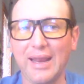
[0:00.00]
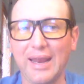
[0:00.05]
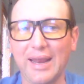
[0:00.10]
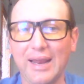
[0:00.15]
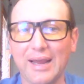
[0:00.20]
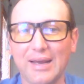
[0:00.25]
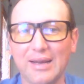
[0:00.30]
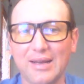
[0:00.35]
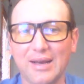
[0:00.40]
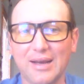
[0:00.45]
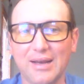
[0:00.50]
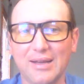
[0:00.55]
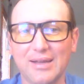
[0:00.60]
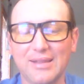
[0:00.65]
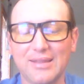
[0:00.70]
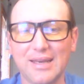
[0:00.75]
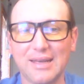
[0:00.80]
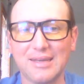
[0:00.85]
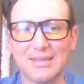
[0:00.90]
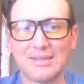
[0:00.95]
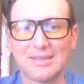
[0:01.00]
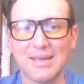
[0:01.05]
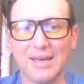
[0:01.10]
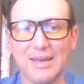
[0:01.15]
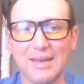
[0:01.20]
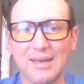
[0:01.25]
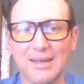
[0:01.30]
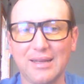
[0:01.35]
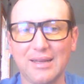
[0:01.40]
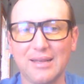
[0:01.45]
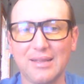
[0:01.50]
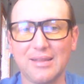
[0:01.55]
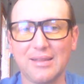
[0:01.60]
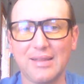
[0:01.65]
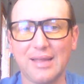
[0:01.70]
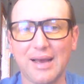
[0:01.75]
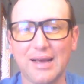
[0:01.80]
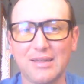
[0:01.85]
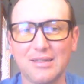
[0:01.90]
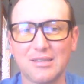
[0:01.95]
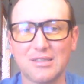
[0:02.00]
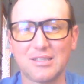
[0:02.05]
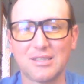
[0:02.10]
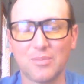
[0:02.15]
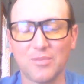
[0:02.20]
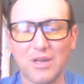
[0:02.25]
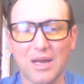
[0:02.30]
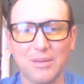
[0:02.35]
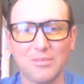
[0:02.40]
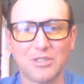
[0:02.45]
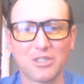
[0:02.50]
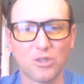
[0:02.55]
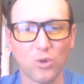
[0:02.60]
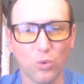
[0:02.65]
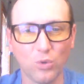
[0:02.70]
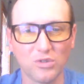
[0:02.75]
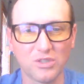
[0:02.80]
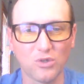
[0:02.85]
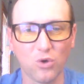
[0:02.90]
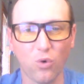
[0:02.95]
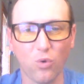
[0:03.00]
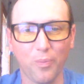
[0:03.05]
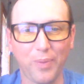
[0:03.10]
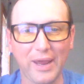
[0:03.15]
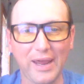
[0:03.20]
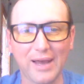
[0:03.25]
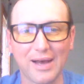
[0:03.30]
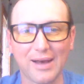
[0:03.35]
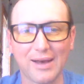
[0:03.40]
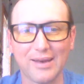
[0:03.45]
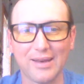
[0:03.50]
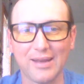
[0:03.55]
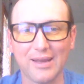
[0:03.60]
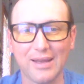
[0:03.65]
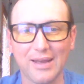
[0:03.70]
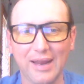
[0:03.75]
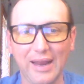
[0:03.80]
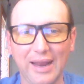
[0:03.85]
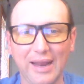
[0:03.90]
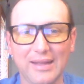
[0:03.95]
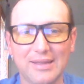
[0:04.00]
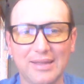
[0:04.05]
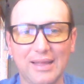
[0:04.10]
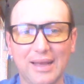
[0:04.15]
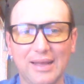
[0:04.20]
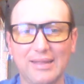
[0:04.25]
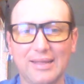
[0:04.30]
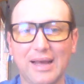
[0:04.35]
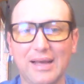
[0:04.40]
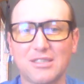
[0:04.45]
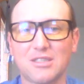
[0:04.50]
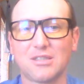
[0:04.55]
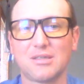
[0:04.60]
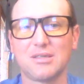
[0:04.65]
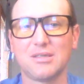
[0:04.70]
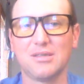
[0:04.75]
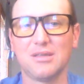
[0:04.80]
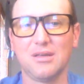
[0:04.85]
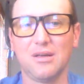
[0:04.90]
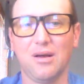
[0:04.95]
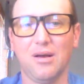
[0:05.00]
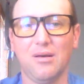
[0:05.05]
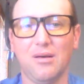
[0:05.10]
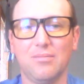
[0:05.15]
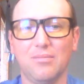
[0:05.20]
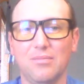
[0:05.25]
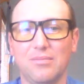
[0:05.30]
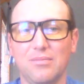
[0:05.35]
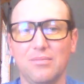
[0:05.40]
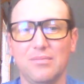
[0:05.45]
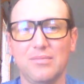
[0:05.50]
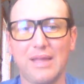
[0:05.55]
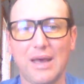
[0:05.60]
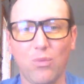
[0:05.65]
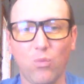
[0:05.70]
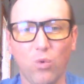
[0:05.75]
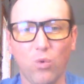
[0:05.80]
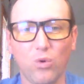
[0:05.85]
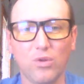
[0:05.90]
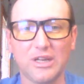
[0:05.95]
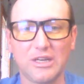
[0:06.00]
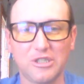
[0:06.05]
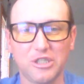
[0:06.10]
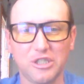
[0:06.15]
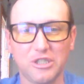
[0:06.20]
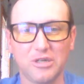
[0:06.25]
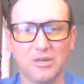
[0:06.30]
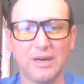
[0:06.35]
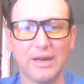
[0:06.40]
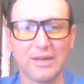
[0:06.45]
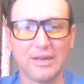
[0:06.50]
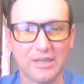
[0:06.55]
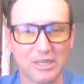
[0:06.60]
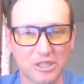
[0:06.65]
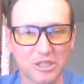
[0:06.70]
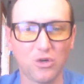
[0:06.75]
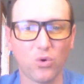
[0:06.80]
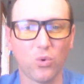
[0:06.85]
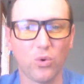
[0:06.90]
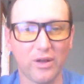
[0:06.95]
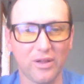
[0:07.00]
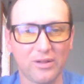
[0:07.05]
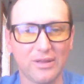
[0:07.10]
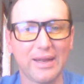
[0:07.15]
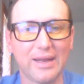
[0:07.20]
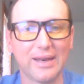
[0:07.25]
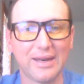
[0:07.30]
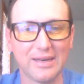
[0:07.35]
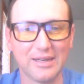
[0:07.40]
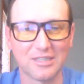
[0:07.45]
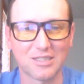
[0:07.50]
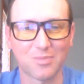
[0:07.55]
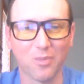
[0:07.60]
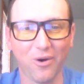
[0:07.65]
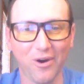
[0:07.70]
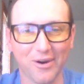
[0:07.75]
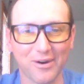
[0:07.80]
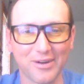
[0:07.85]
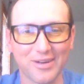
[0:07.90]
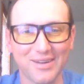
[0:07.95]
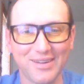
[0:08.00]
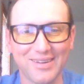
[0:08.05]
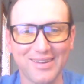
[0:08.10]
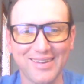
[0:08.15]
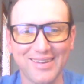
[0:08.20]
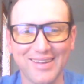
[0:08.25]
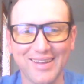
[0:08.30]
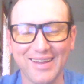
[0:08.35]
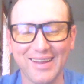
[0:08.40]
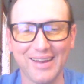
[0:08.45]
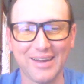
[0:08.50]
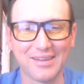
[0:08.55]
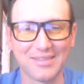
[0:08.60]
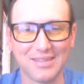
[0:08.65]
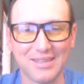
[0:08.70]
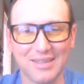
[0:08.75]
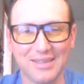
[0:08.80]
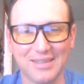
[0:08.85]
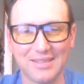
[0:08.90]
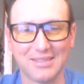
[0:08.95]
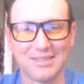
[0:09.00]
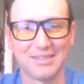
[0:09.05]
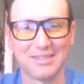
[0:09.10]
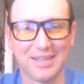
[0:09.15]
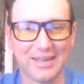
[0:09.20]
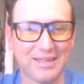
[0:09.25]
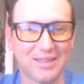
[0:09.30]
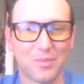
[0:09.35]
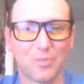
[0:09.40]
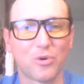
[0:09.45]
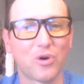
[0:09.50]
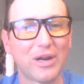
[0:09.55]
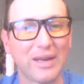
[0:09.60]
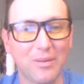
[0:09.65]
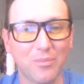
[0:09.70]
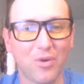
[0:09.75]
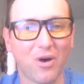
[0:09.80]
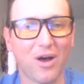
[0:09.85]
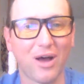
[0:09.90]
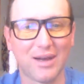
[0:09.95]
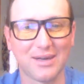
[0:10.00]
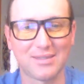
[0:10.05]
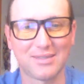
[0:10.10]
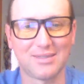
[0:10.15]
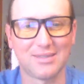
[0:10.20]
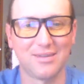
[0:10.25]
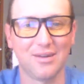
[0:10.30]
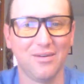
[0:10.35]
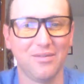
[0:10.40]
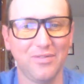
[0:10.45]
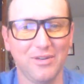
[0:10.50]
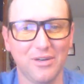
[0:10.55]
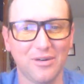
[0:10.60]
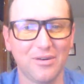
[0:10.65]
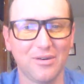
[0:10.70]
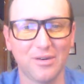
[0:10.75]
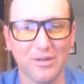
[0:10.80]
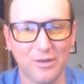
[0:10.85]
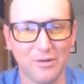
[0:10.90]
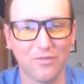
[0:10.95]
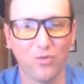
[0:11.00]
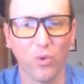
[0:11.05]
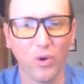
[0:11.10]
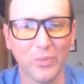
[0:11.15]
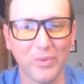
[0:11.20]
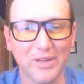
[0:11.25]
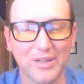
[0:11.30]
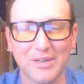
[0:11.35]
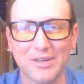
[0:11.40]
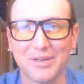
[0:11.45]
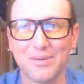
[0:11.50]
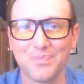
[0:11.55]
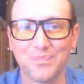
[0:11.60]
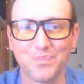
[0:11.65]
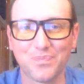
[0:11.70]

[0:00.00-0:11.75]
And they said that sometimes those go bad, and that's that won't let your ignition coil get any spark, because this is like the brain box of your four-wheeler.